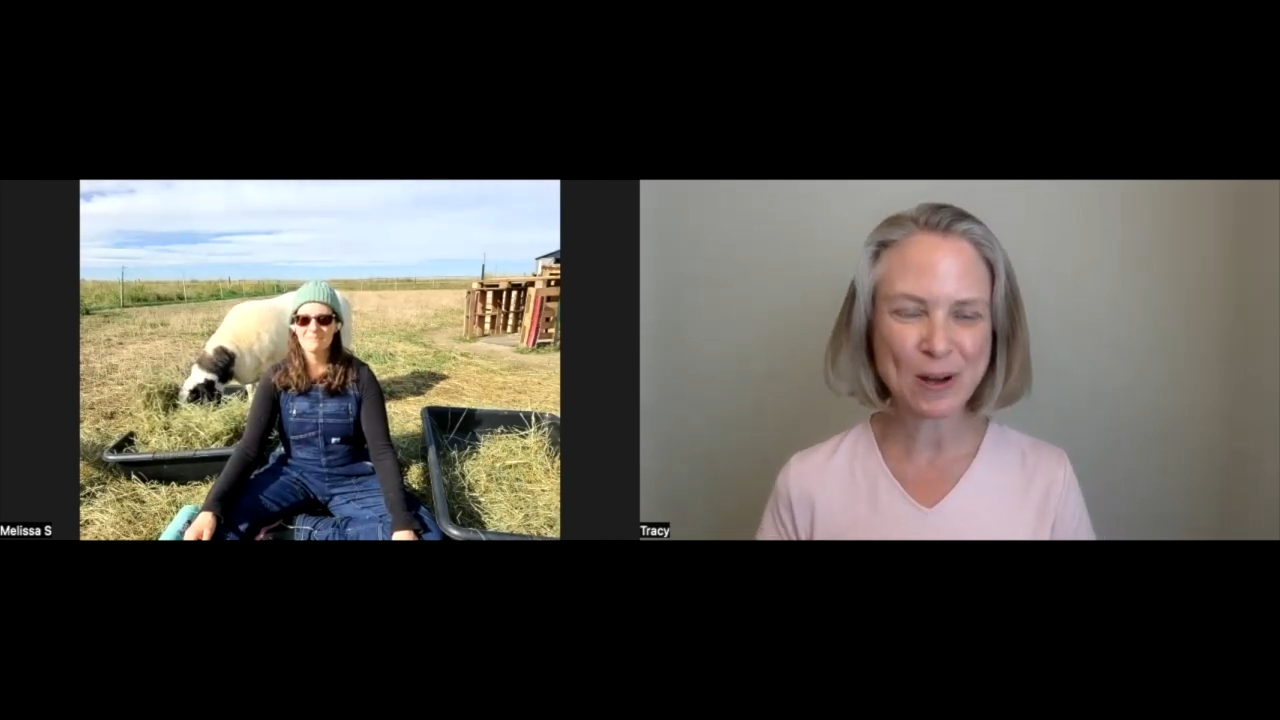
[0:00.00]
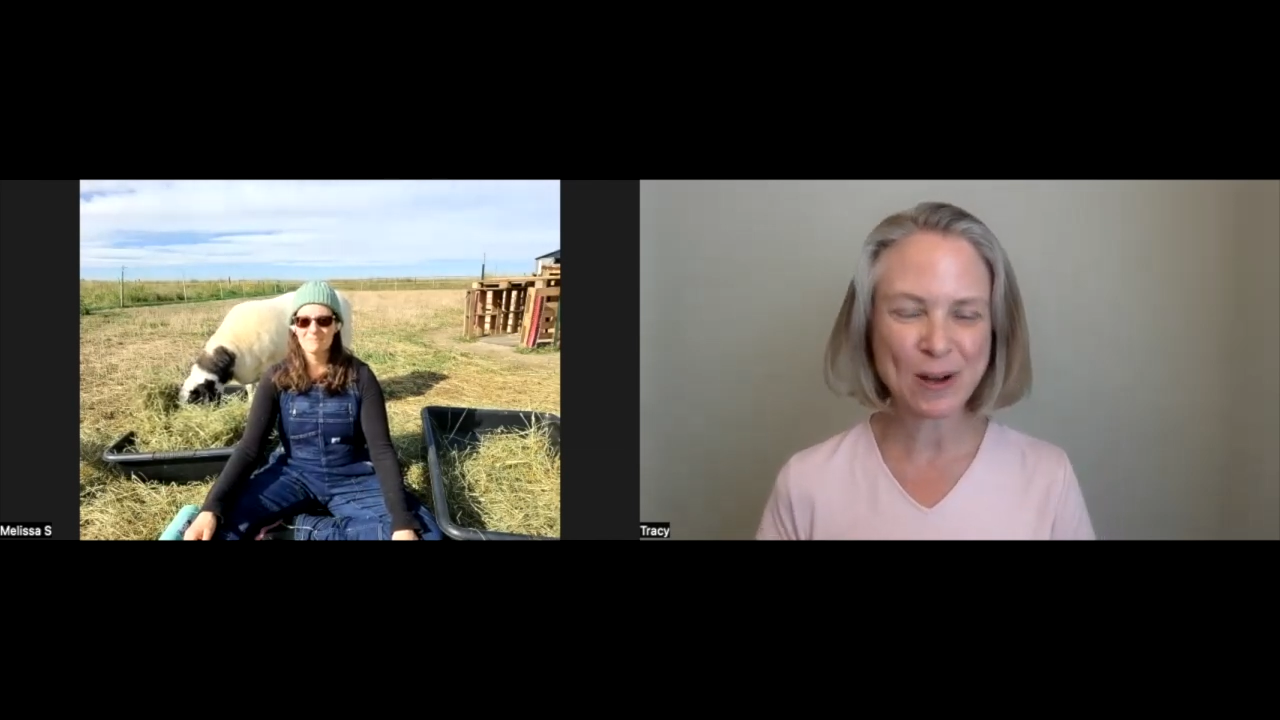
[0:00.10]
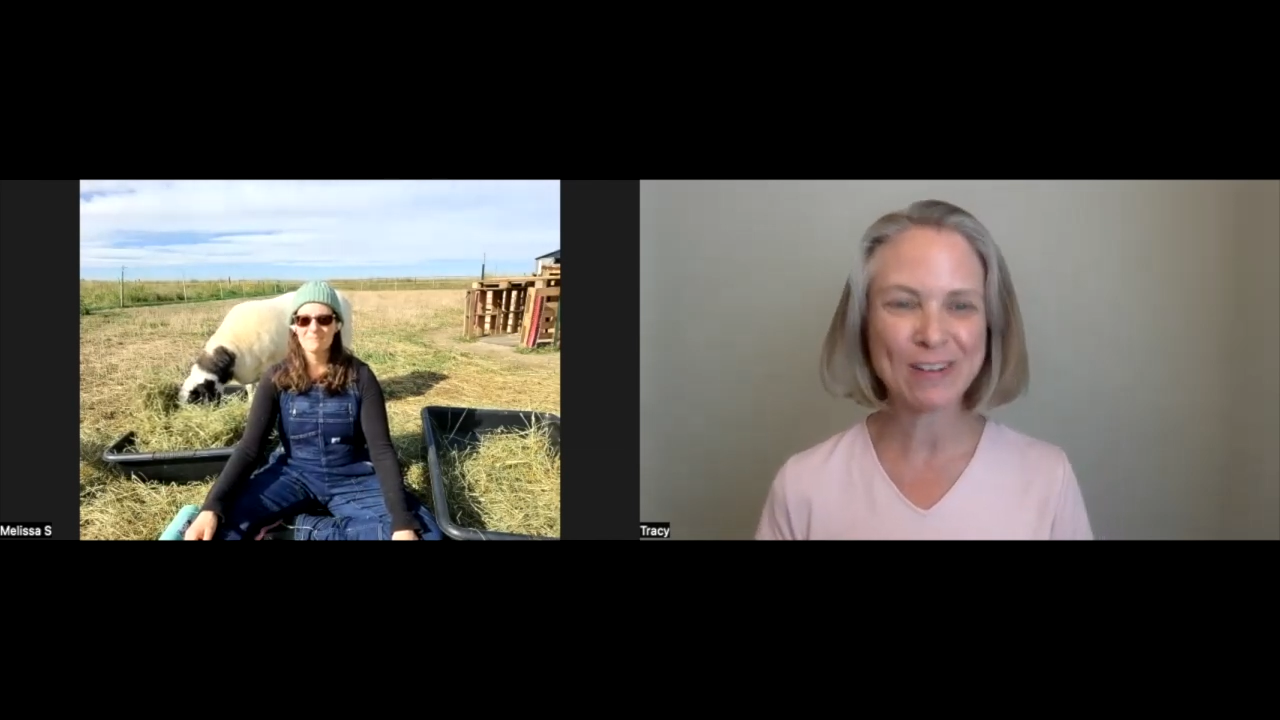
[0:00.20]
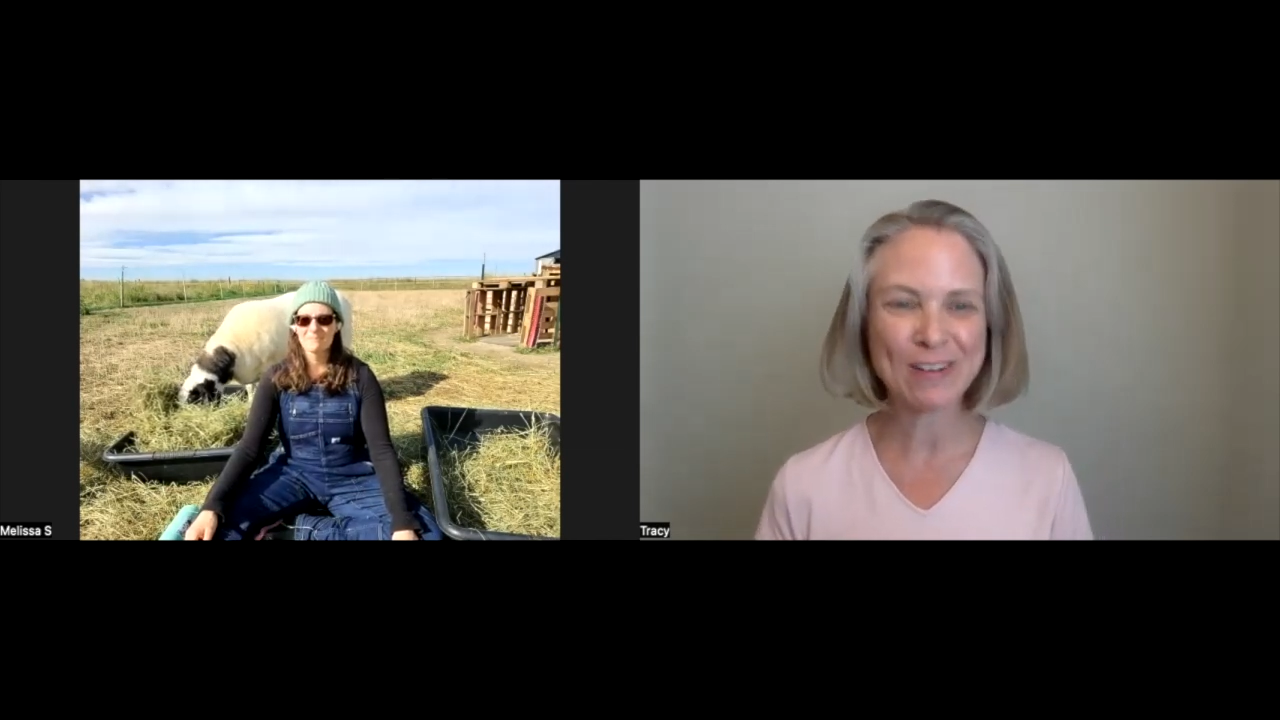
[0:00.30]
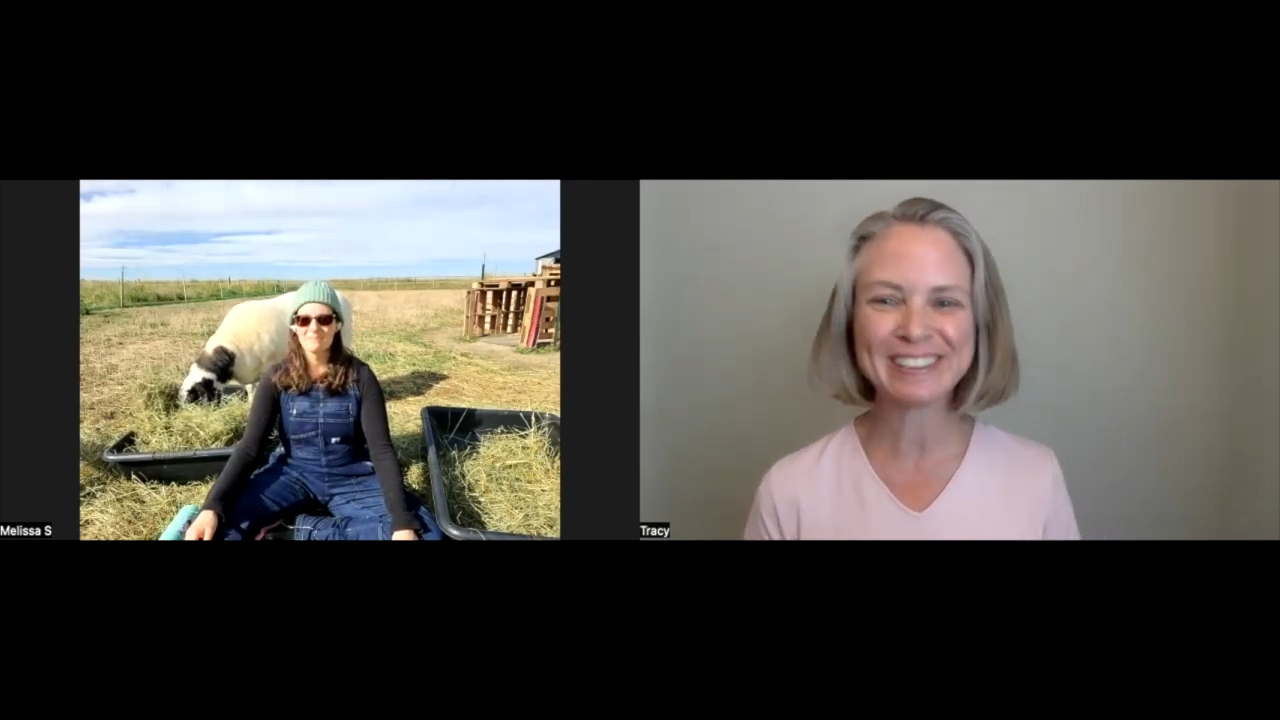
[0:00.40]

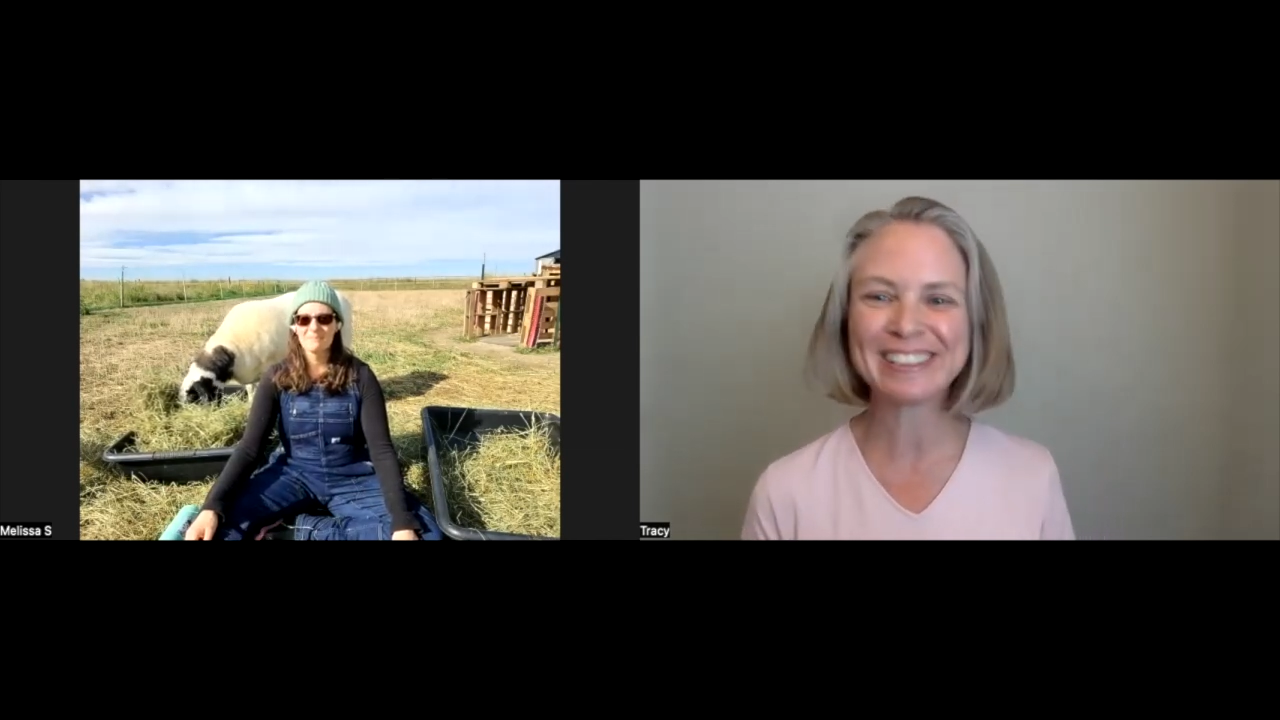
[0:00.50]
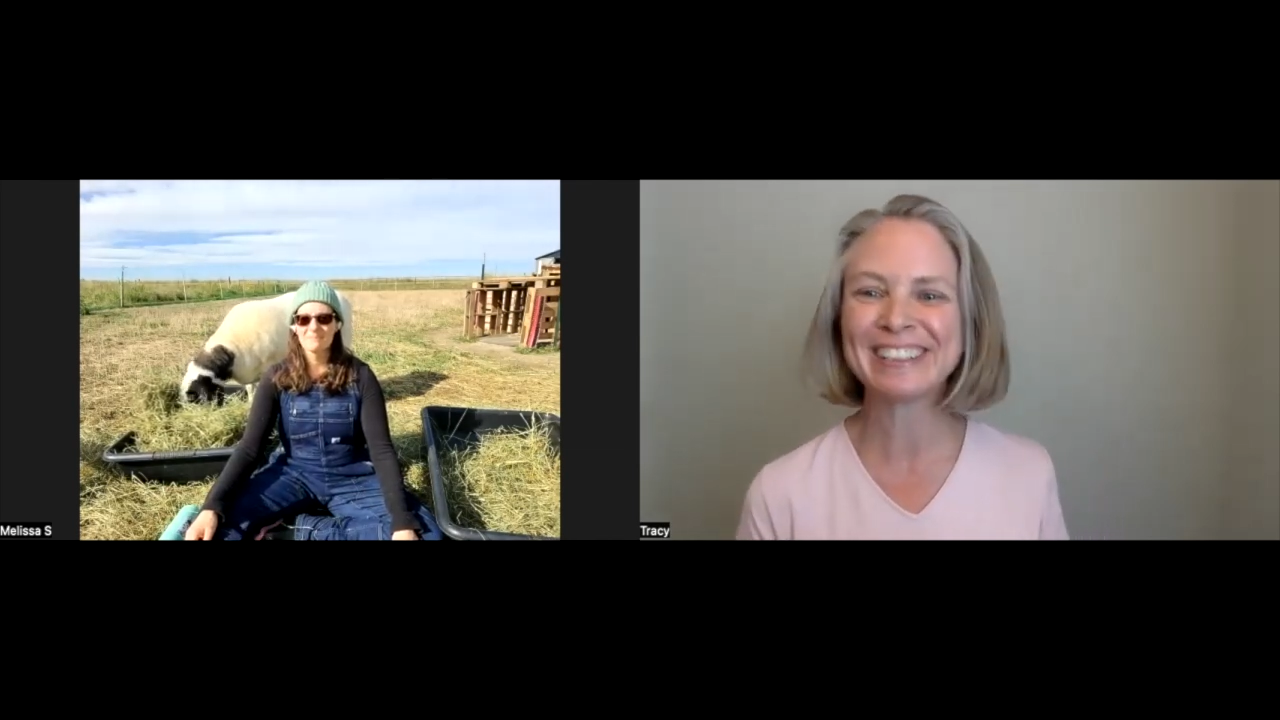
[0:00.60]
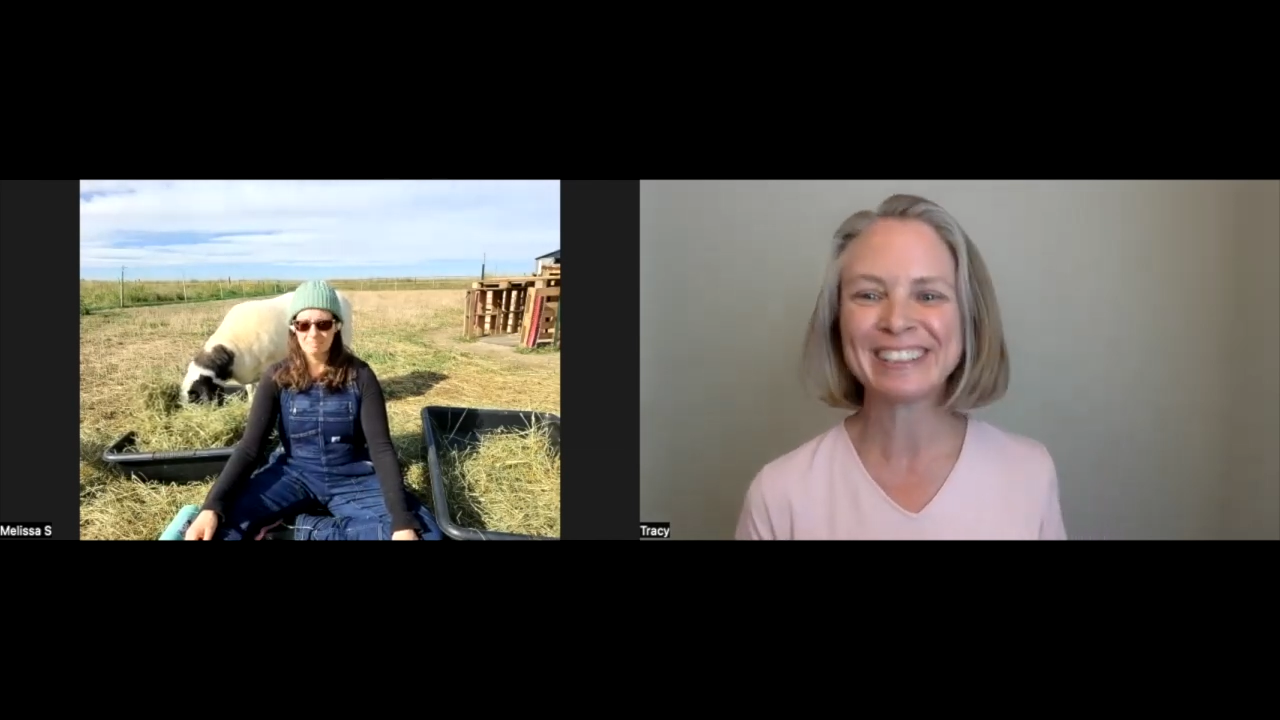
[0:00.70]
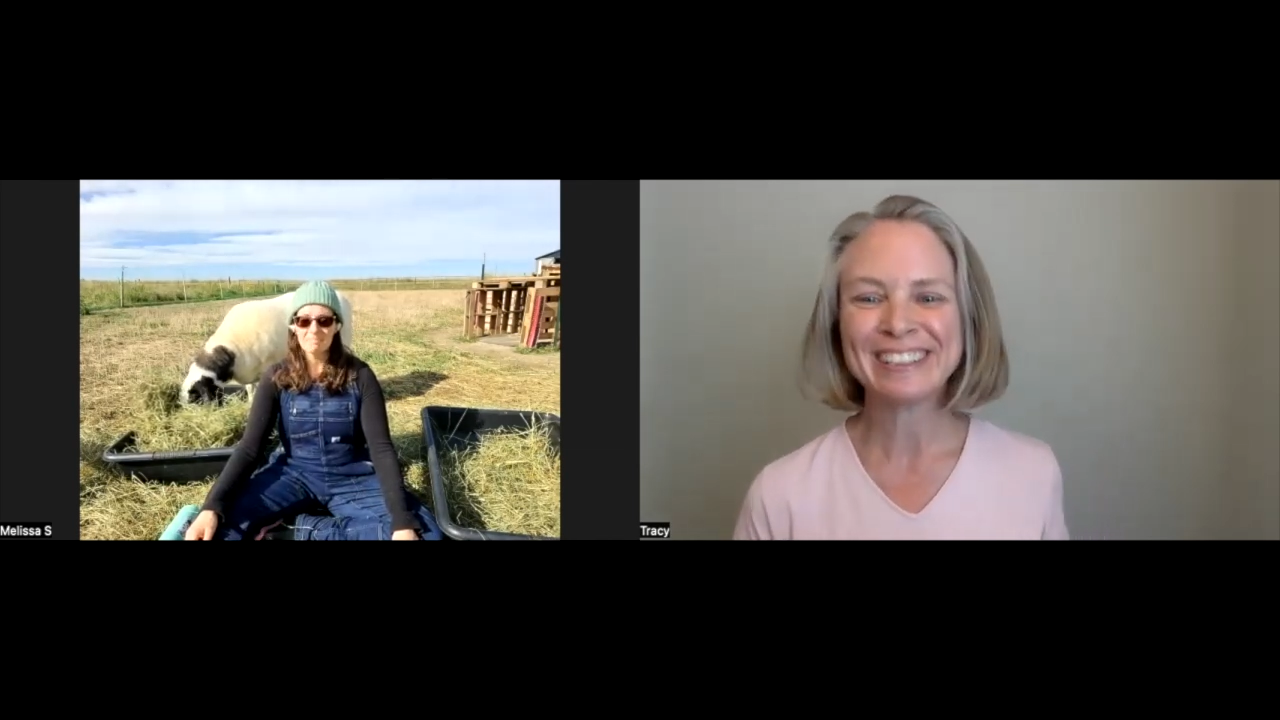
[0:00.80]
called.